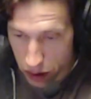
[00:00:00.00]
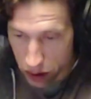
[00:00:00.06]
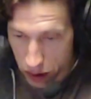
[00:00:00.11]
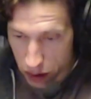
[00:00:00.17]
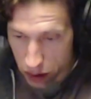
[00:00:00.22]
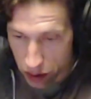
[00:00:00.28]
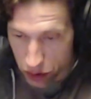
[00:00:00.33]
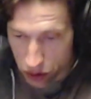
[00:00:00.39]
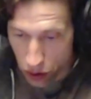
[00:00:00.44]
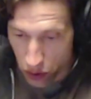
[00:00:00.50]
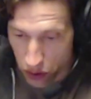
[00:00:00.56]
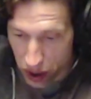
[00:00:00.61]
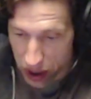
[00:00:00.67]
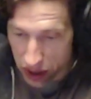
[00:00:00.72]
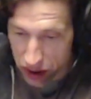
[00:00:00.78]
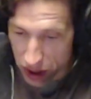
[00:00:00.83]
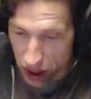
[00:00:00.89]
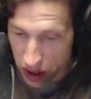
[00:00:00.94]
so they
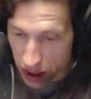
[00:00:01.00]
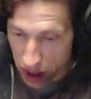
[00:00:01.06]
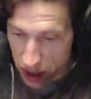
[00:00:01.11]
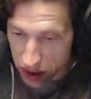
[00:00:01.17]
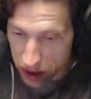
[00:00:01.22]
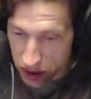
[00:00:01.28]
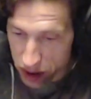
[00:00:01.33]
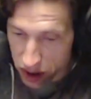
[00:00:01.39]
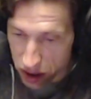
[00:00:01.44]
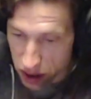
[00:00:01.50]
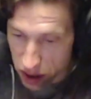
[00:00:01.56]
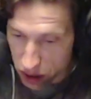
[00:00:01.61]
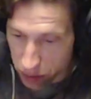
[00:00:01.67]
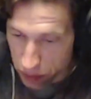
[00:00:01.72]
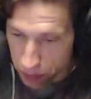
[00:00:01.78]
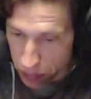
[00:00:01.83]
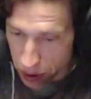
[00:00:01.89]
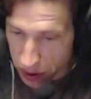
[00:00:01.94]

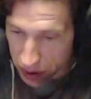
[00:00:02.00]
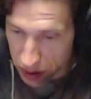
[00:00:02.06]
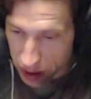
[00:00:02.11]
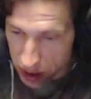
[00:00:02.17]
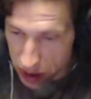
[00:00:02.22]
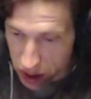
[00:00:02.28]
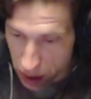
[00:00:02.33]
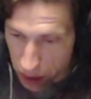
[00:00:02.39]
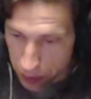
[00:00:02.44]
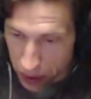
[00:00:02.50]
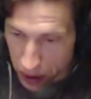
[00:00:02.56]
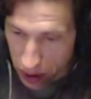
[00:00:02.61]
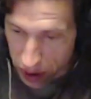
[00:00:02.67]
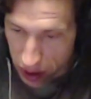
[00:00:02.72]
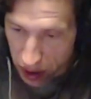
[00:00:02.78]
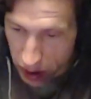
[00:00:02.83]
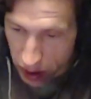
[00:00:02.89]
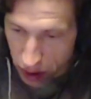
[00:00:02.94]
split these up into
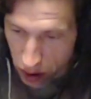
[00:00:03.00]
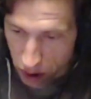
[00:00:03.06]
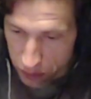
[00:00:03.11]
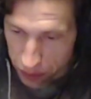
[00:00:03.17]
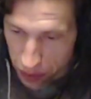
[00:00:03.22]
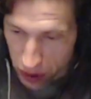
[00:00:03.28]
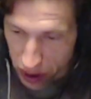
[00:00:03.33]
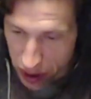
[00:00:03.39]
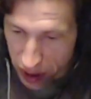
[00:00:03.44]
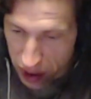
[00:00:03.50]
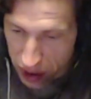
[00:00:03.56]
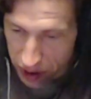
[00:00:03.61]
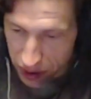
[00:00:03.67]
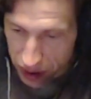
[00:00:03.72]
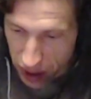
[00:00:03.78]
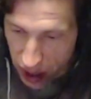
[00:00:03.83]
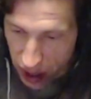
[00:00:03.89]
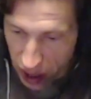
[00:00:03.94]
kickoff plays
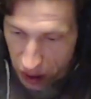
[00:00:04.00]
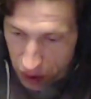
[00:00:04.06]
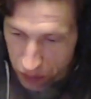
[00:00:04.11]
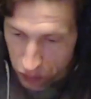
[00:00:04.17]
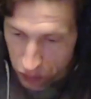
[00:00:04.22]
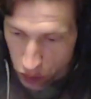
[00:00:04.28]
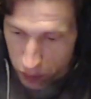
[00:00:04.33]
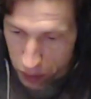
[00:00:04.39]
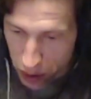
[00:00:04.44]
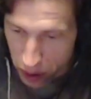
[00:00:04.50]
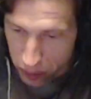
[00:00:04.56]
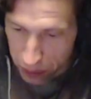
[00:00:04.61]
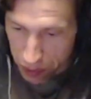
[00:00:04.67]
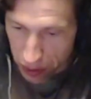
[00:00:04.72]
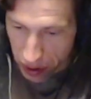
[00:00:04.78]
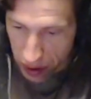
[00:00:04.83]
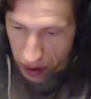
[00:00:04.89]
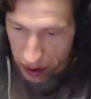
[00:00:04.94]
and for punt
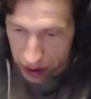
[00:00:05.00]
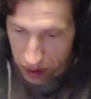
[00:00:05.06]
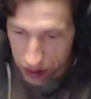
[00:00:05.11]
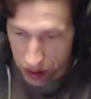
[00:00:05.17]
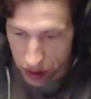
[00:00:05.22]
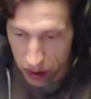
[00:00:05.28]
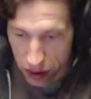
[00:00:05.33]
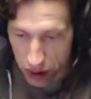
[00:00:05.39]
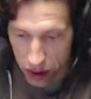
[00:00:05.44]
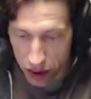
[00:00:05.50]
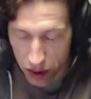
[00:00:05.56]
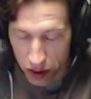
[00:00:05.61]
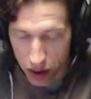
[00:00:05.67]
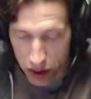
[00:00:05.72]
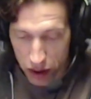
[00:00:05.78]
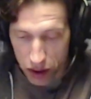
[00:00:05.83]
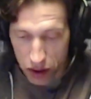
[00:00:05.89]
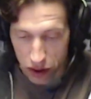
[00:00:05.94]
plays.
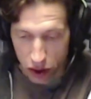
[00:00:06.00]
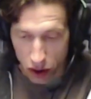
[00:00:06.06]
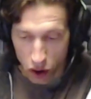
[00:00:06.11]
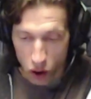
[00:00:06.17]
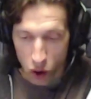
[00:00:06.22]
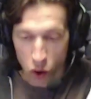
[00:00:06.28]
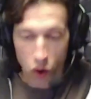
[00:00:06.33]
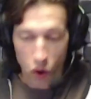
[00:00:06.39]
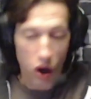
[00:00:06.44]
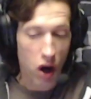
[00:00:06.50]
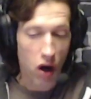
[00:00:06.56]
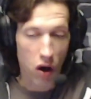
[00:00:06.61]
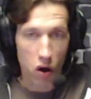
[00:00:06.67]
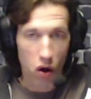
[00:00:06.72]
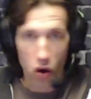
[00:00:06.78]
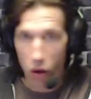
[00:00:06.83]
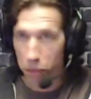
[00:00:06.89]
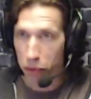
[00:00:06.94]
So I'll
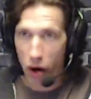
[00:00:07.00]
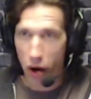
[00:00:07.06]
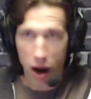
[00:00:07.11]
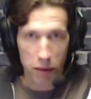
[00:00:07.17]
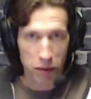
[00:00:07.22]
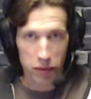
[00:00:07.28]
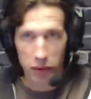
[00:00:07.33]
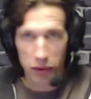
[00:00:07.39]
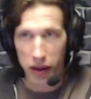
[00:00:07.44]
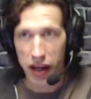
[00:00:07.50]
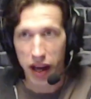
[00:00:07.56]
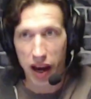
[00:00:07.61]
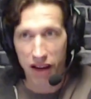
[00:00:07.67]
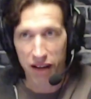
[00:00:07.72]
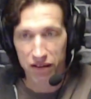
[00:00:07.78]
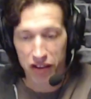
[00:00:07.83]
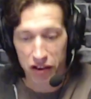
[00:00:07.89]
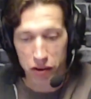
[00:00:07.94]
probably have
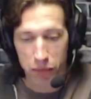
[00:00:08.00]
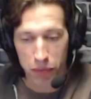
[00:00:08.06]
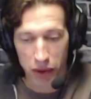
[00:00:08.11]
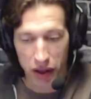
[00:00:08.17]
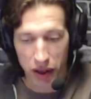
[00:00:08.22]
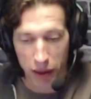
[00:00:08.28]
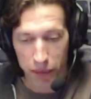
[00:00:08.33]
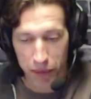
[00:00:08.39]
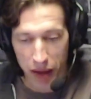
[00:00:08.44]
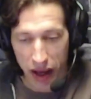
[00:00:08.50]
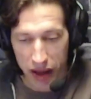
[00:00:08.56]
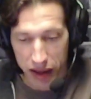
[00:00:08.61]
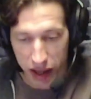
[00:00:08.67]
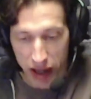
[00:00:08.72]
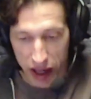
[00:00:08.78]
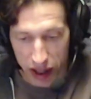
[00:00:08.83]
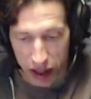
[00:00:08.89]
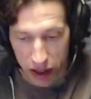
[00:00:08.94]
to split up that
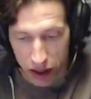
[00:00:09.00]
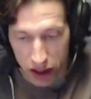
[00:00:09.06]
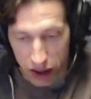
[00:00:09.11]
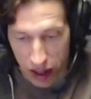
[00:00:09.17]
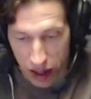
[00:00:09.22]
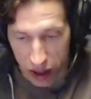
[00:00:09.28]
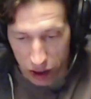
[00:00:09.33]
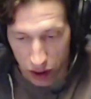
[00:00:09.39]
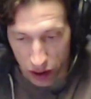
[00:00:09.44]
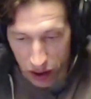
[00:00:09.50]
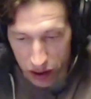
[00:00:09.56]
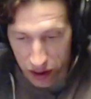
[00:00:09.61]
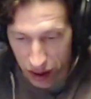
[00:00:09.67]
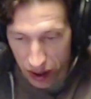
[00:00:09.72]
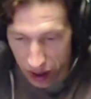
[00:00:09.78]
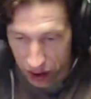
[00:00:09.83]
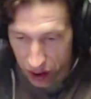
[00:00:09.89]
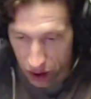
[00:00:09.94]
data. It looks like
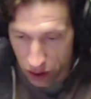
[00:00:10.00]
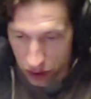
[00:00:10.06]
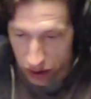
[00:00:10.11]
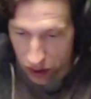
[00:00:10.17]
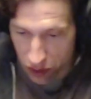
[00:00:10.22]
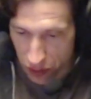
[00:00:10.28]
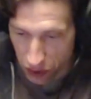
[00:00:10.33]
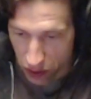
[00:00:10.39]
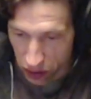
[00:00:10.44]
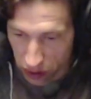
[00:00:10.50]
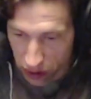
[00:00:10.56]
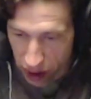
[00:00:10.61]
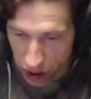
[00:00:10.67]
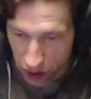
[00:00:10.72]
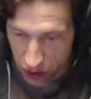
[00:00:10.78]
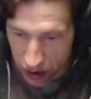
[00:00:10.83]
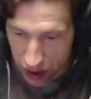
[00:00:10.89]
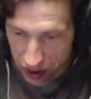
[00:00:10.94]
there are different letter
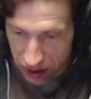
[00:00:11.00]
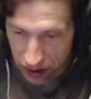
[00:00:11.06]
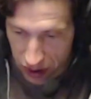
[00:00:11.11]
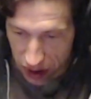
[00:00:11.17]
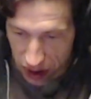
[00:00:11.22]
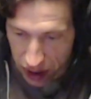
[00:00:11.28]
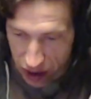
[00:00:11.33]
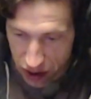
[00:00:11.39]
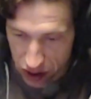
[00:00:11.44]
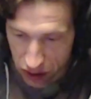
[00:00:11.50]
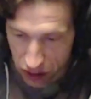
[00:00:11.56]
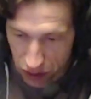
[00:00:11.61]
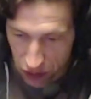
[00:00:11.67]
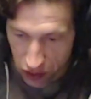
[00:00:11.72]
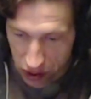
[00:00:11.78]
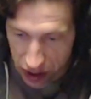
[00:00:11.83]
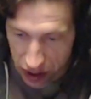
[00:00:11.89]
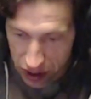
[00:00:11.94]
designations for
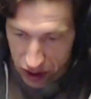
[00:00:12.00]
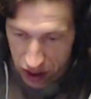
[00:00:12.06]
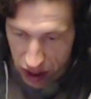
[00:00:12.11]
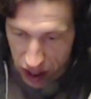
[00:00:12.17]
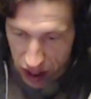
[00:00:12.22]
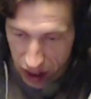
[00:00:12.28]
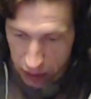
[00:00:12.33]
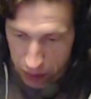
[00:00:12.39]
each type.